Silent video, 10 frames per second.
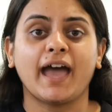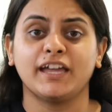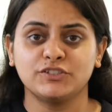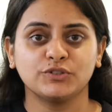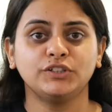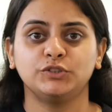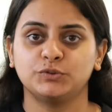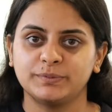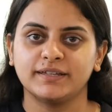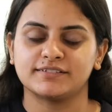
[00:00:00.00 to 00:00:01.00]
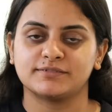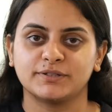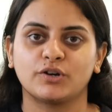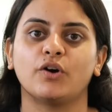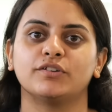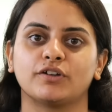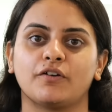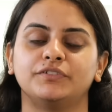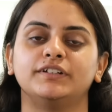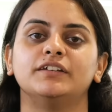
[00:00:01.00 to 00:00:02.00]
I joined UPES because
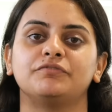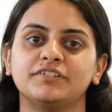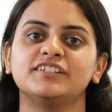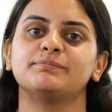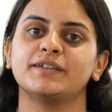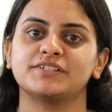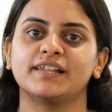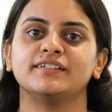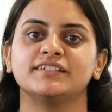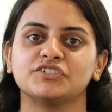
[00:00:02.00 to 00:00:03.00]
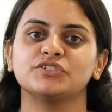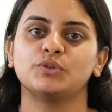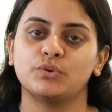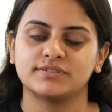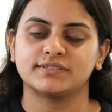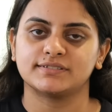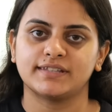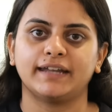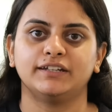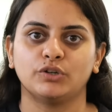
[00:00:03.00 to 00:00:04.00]
of the different specialization courses
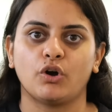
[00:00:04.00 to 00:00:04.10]
that it